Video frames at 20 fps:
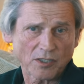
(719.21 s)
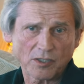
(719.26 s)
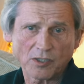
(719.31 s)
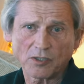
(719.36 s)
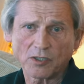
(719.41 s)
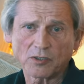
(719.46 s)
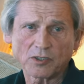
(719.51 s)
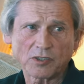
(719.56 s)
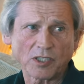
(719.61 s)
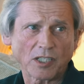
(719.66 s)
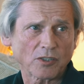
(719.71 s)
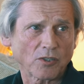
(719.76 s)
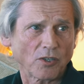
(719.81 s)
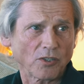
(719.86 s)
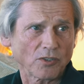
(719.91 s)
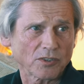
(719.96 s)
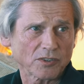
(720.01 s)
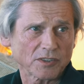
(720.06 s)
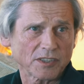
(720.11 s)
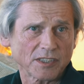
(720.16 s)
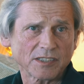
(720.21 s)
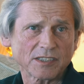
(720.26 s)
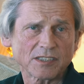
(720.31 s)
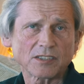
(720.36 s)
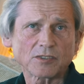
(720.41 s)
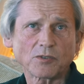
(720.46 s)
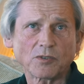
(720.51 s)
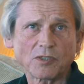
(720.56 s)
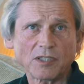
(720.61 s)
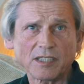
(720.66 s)
uh,
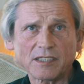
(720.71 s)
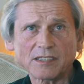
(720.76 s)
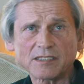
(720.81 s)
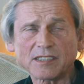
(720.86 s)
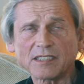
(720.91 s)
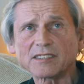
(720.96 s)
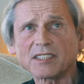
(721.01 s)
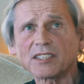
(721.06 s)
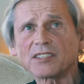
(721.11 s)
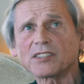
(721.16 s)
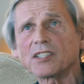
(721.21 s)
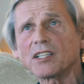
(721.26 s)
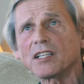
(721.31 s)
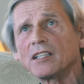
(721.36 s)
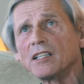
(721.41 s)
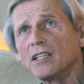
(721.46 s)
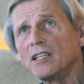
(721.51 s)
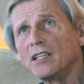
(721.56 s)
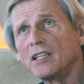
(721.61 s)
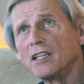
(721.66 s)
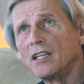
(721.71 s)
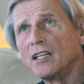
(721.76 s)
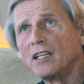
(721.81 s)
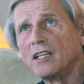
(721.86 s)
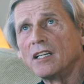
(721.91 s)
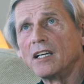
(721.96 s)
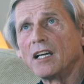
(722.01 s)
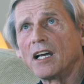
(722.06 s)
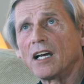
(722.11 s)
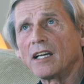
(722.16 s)
psychologists, colleagues, etc.
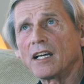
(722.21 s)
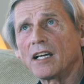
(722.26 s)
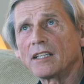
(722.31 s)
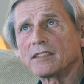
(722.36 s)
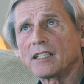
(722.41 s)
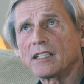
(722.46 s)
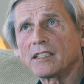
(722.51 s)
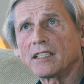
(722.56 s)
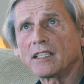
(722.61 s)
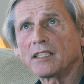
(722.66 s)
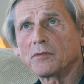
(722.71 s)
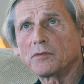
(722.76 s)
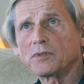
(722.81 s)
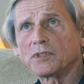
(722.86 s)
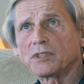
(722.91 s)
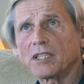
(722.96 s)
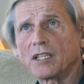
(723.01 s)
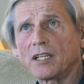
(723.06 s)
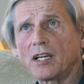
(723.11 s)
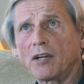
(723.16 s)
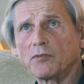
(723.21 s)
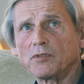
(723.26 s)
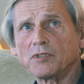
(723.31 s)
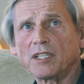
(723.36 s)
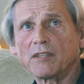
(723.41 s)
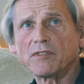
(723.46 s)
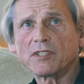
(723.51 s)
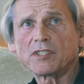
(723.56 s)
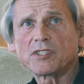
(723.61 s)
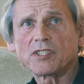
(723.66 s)
Uh, and, and I would say, I would
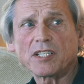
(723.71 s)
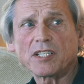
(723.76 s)
never